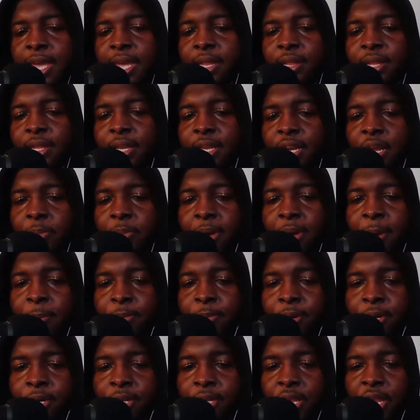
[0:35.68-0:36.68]
Then I might
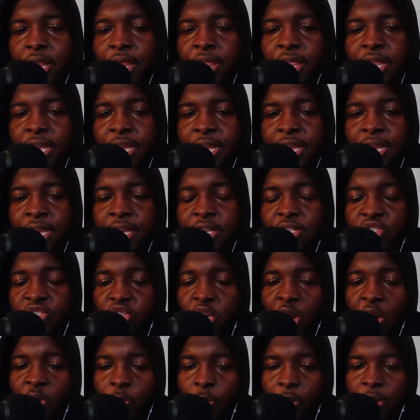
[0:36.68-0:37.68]
put the
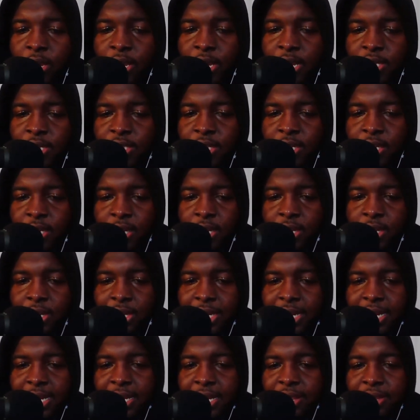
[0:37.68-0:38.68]
software engineer
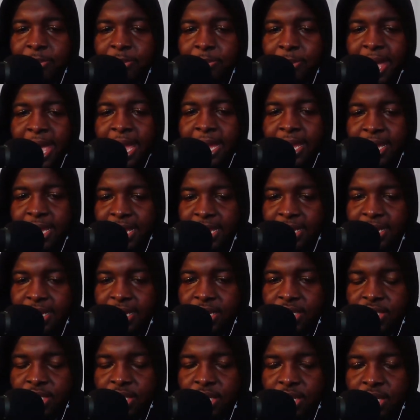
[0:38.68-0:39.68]
and the back-end
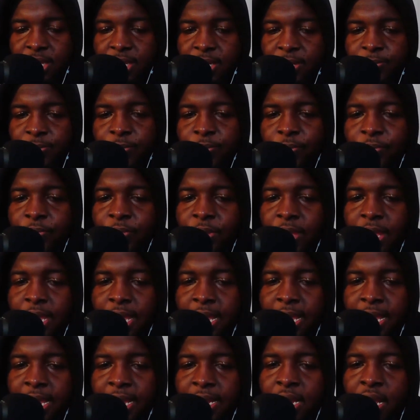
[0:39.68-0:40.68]
engineer
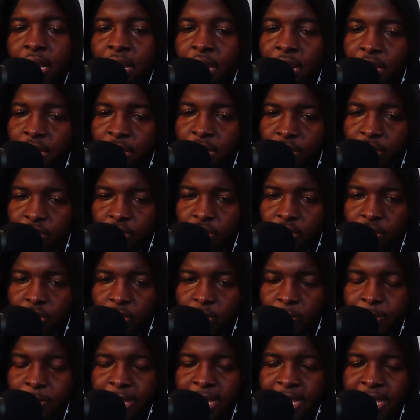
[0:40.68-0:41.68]
in another
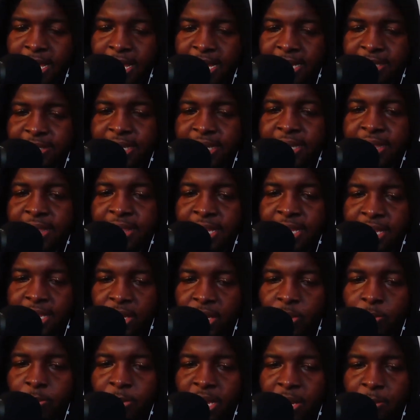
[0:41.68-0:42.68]
group, because I think
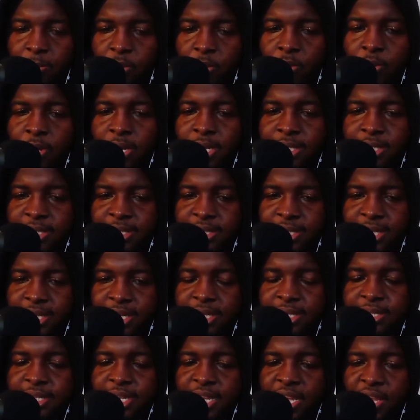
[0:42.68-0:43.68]
it'll make more
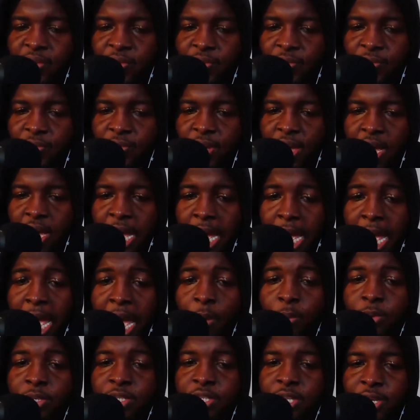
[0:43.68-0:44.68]
sense if I
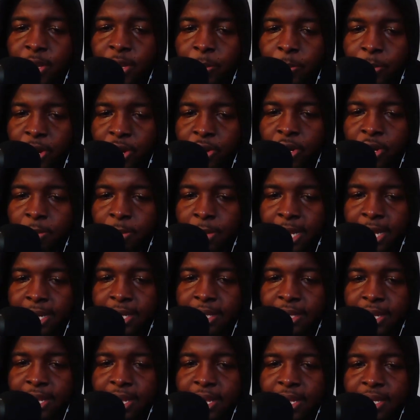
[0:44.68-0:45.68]
was to compare them
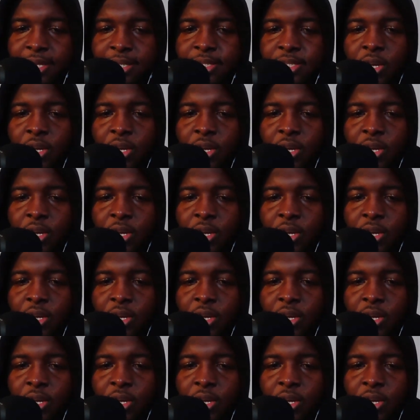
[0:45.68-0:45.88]
like that.